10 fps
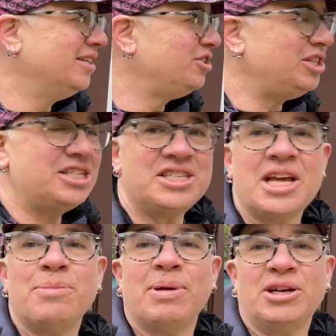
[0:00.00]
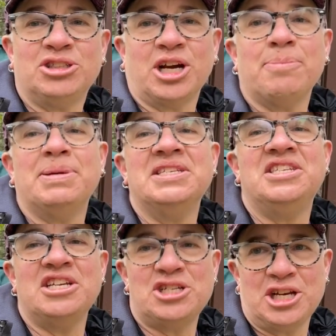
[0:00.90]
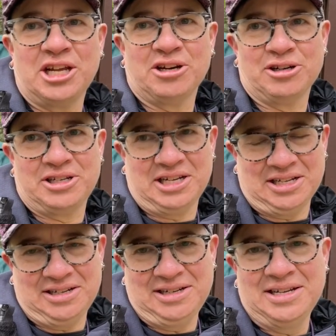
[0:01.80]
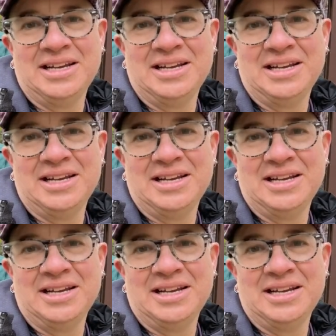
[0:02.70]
She just did a better job positioning her tent.